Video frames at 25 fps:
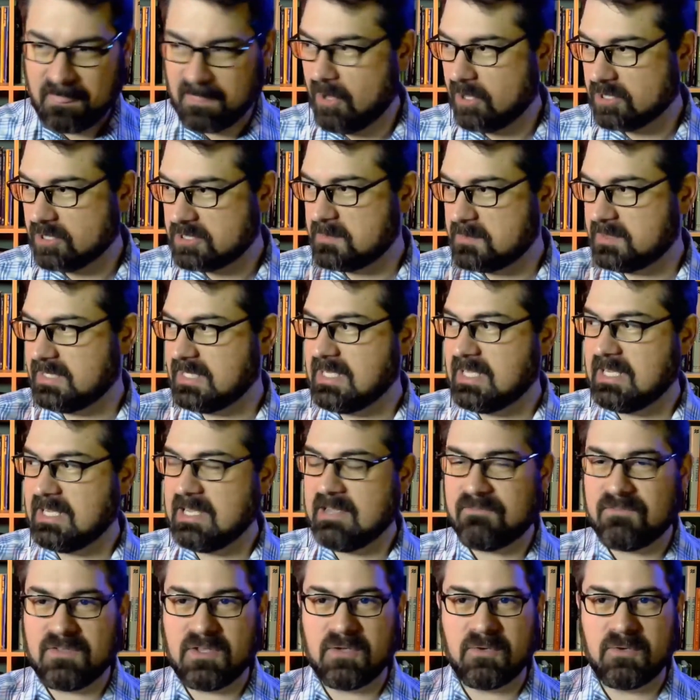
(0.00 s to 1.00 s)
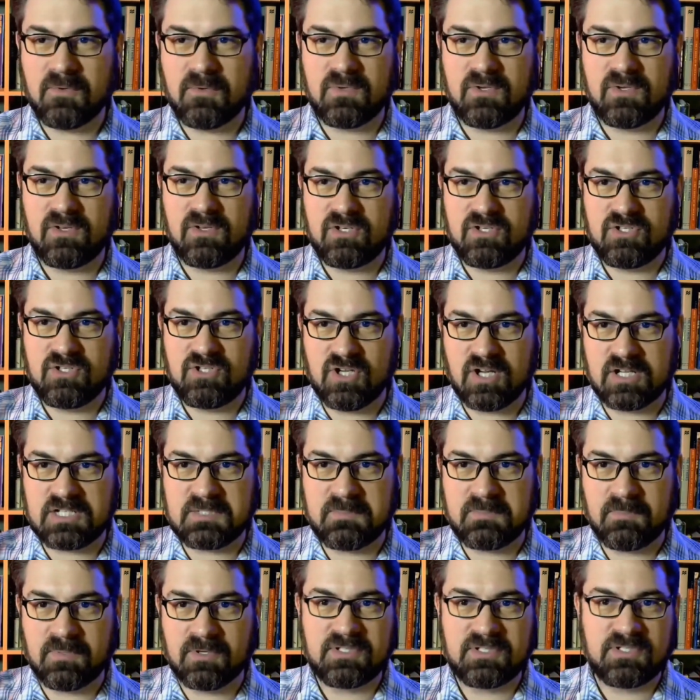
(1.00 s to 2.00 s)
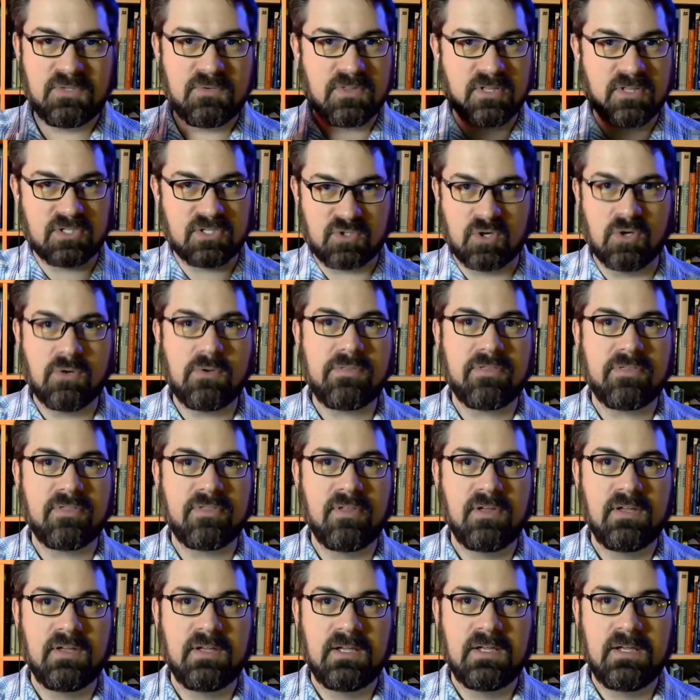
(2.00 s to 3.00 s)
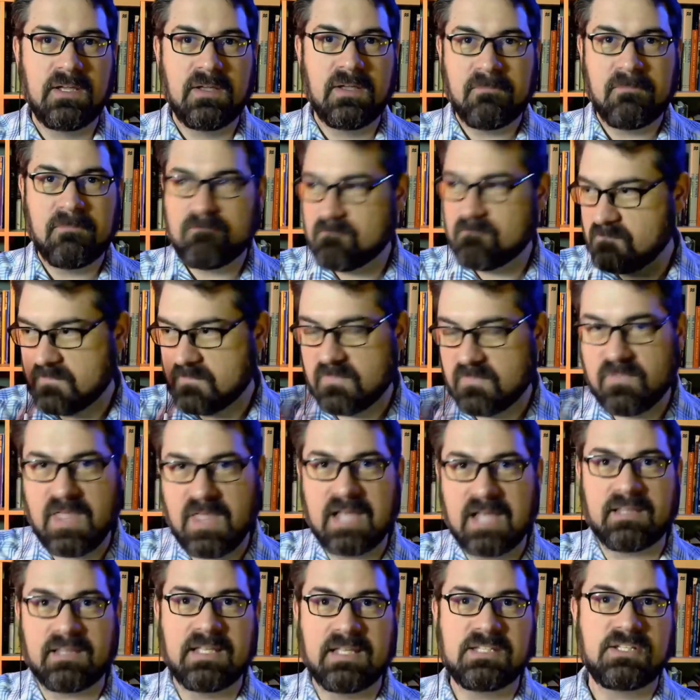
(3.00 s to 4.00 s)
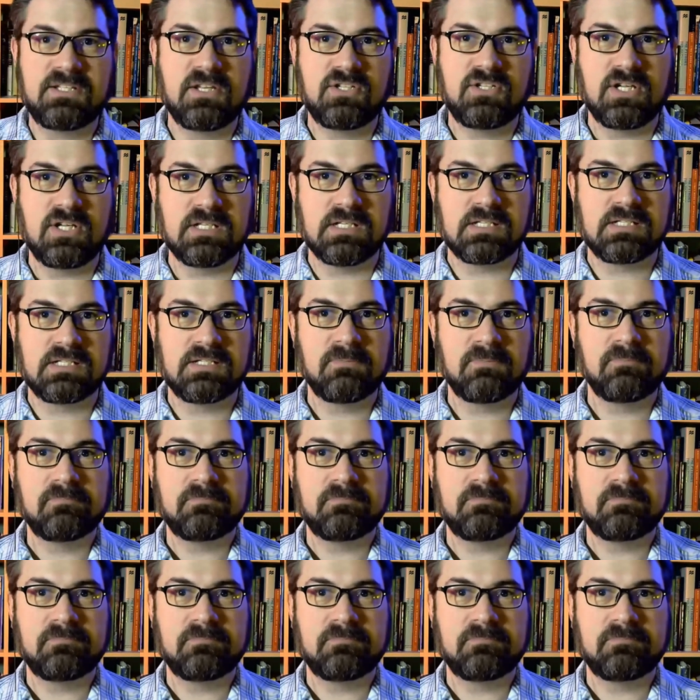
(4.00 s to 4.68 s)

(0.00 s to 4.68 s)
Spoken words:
ultimately, if you just pursue the truth, that leads to Jesus.